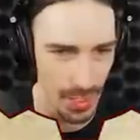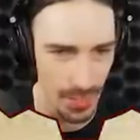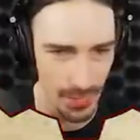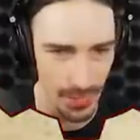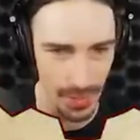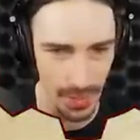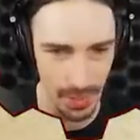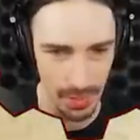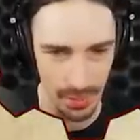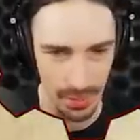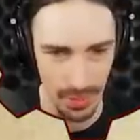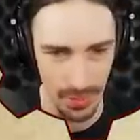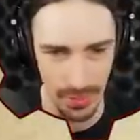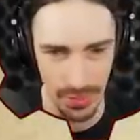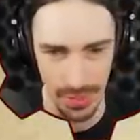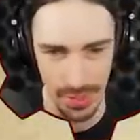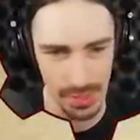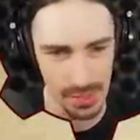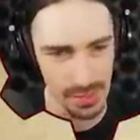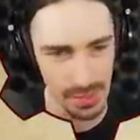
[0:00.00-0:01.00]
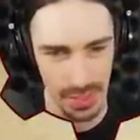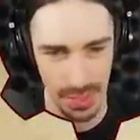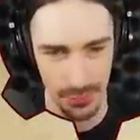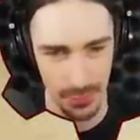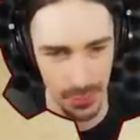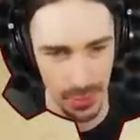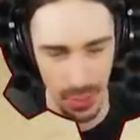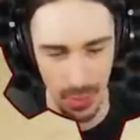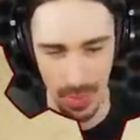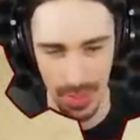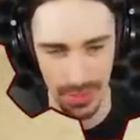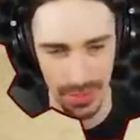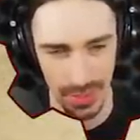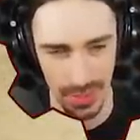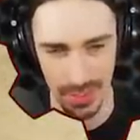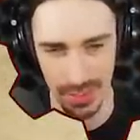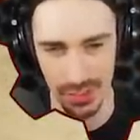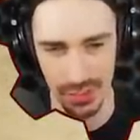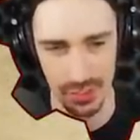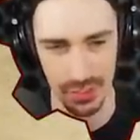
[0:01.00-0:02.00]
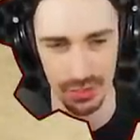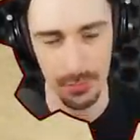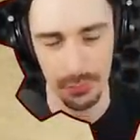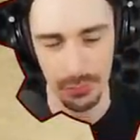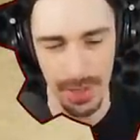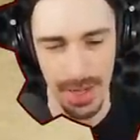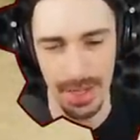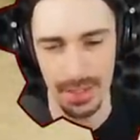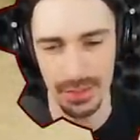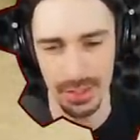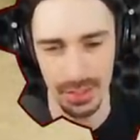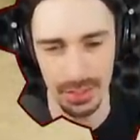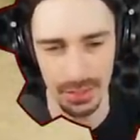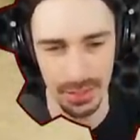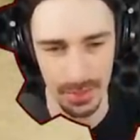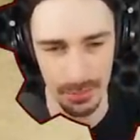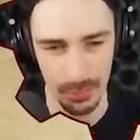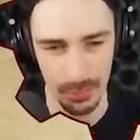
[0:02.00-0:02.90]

And then this, even though I think it's practically